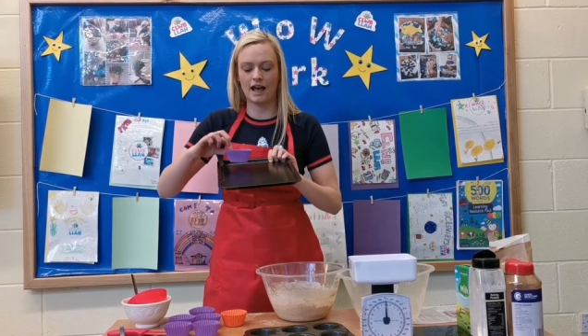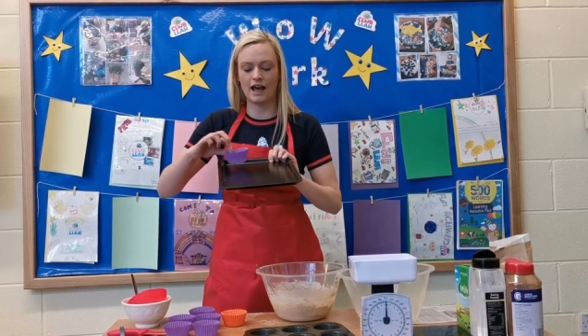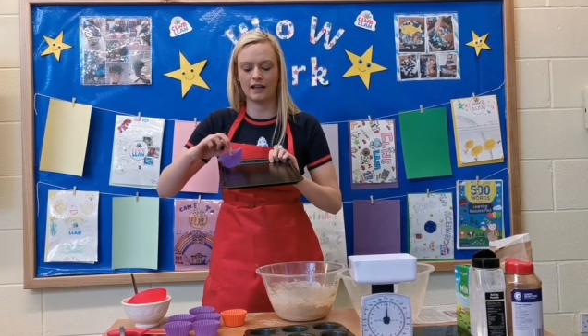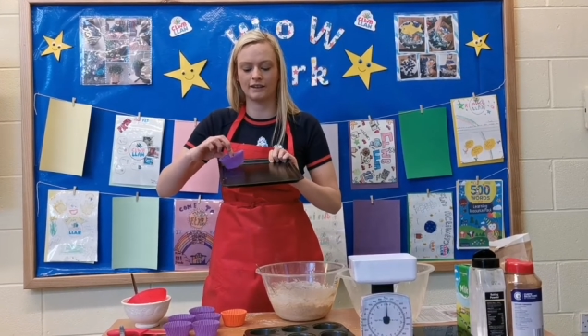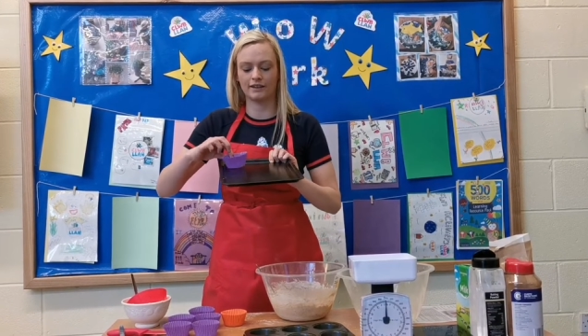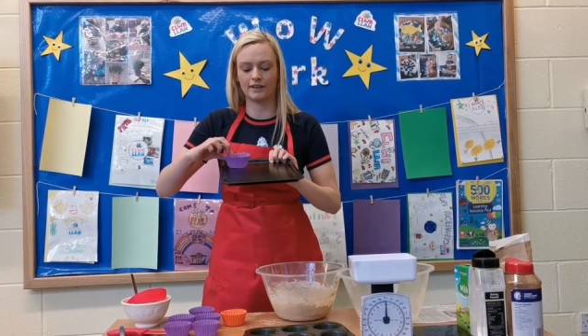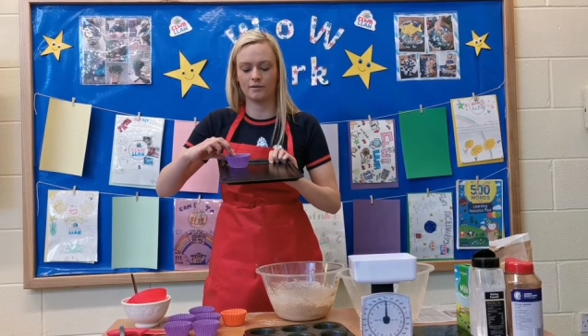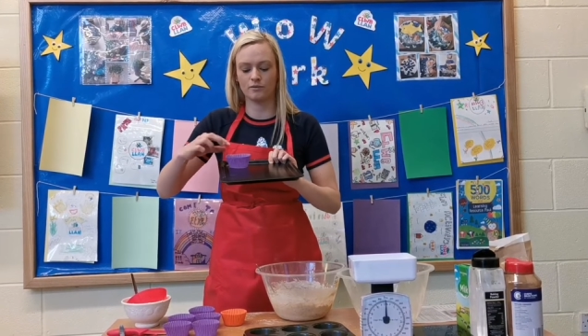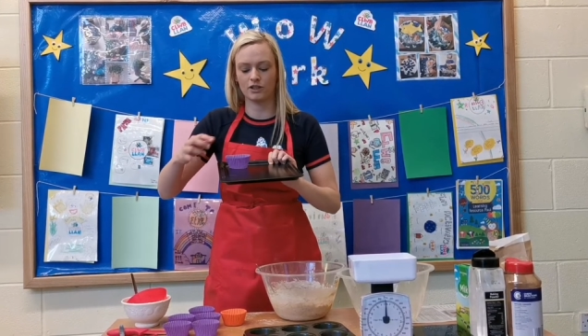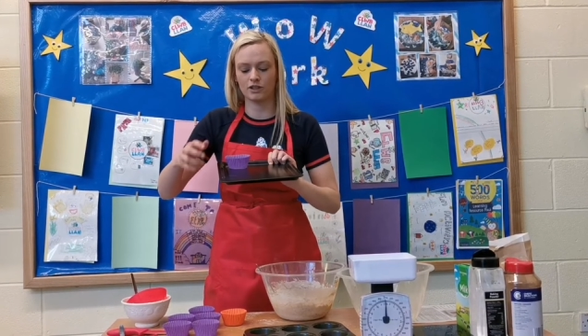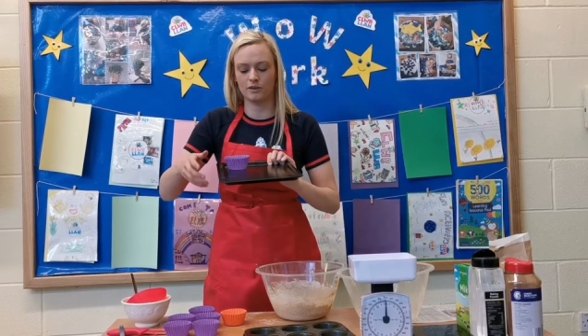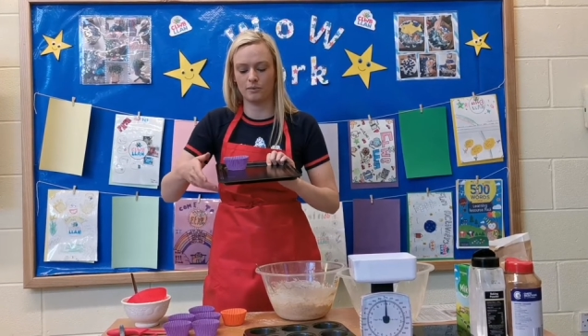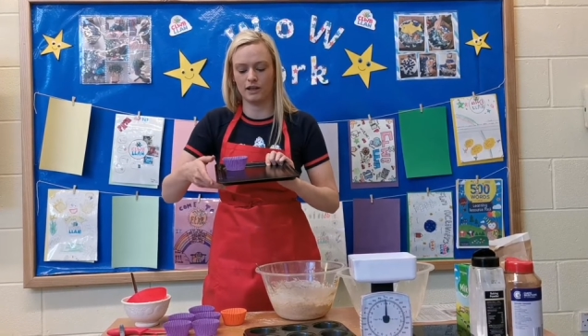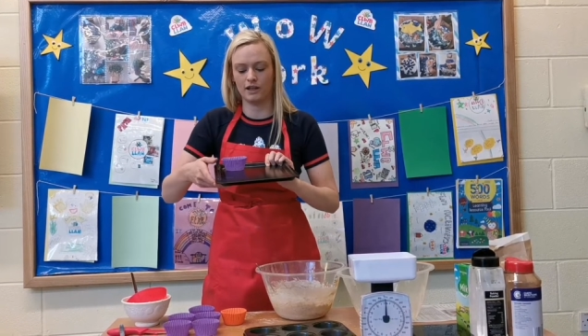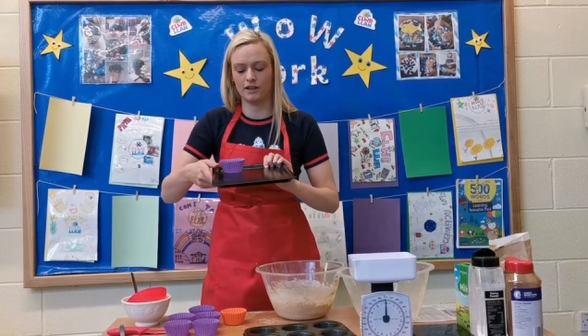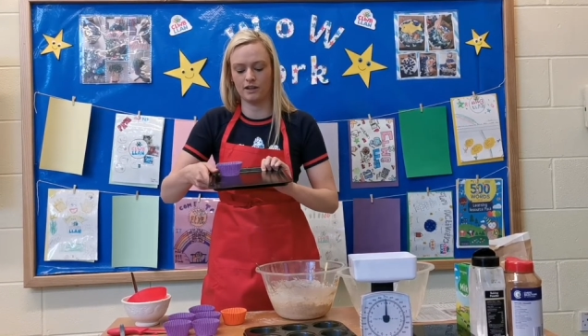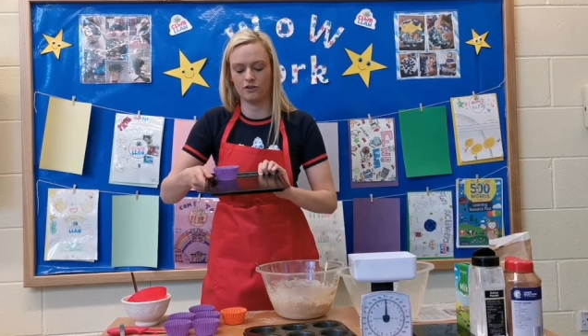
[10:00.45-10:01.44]
add them to the
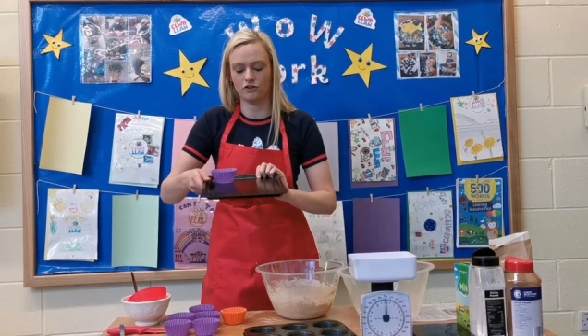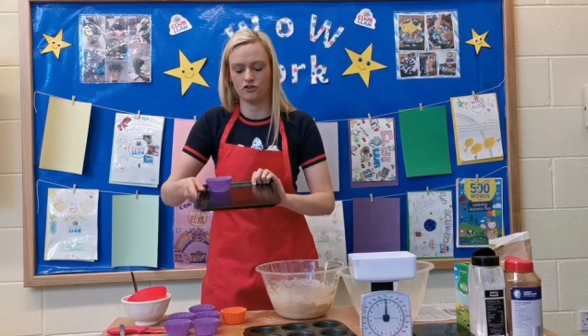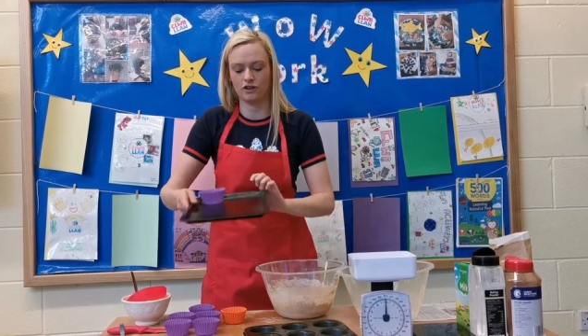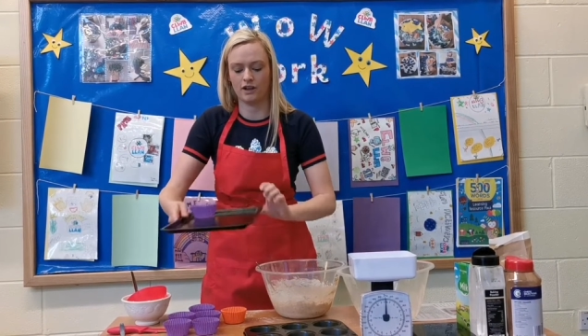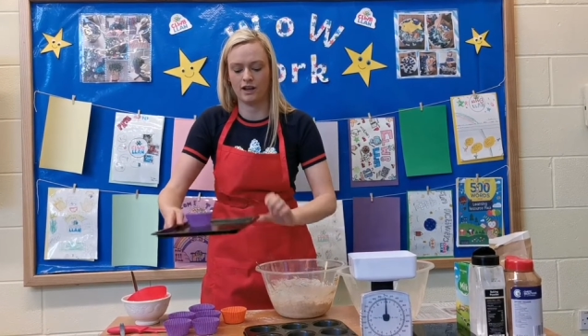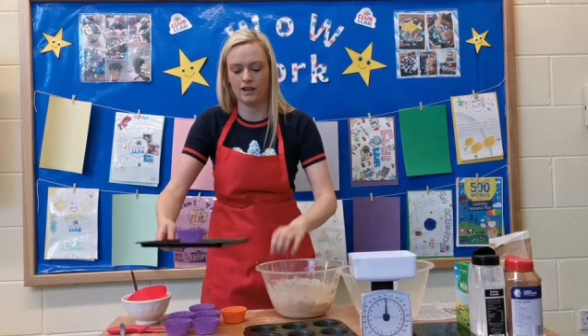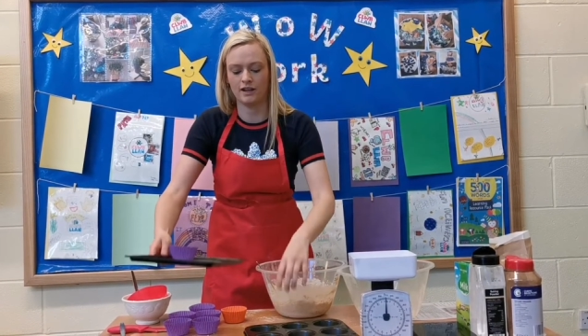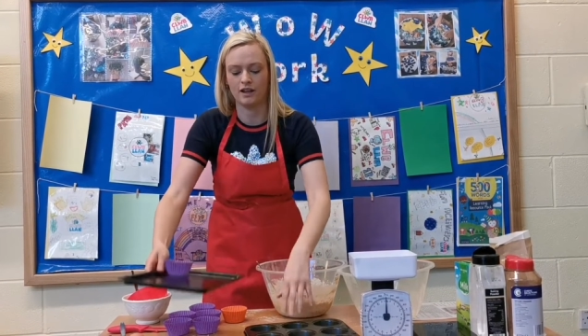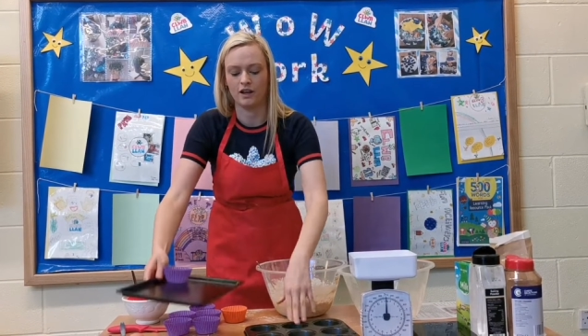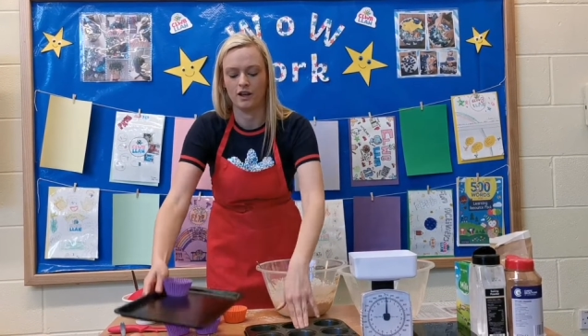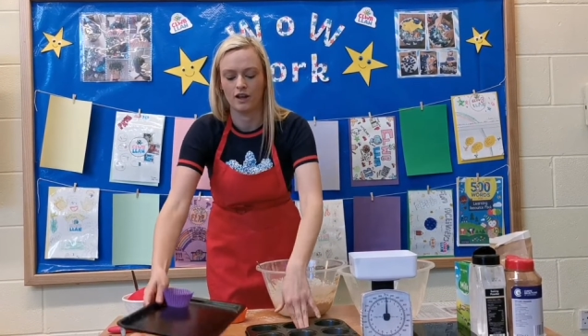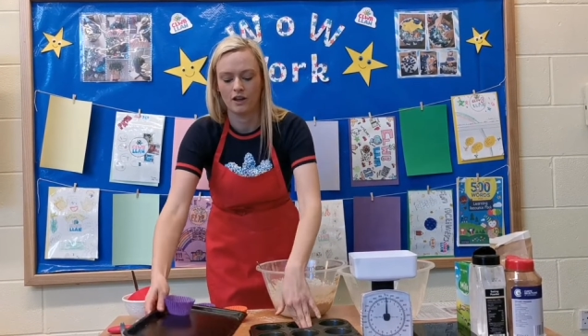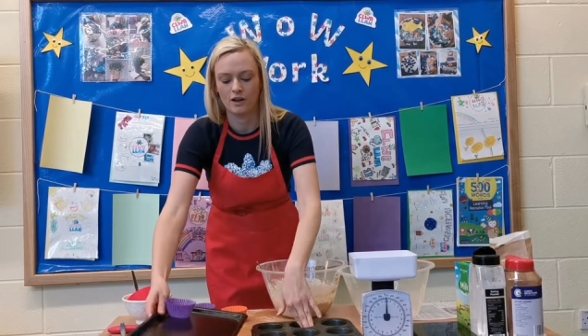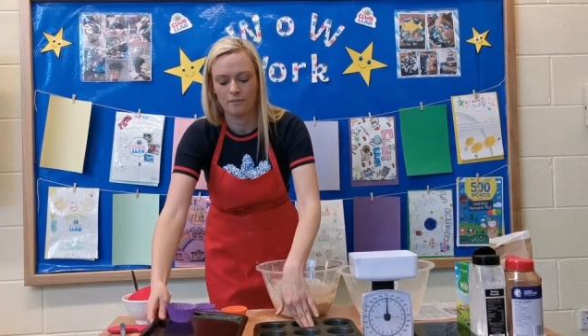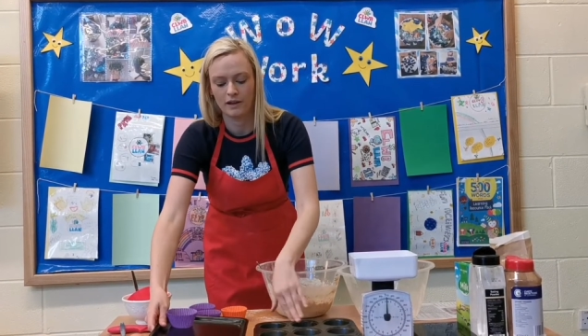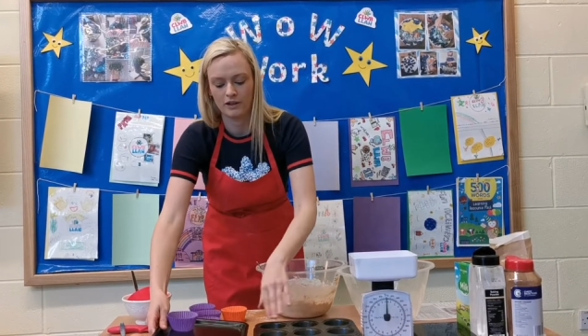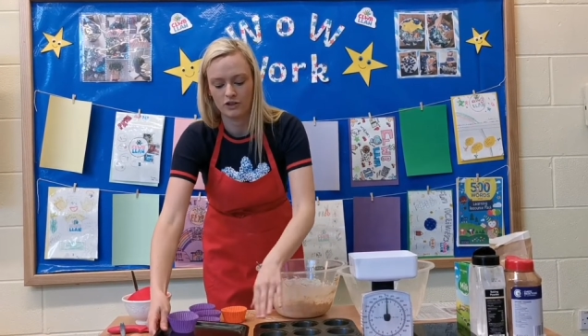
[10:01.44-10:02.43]
baking tray.
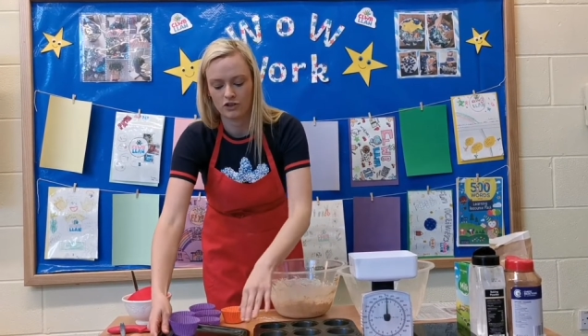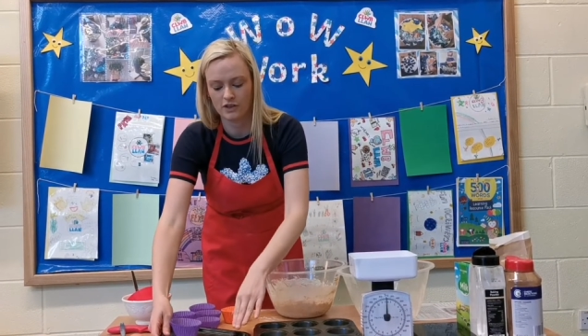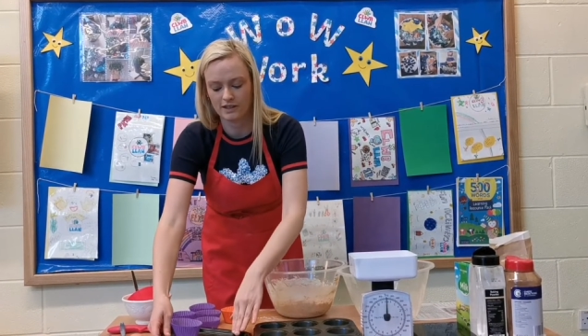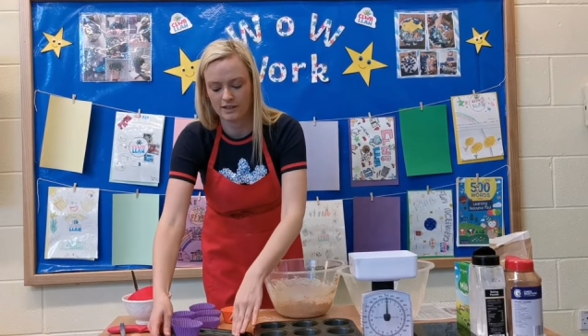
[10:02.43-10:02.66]
Make sure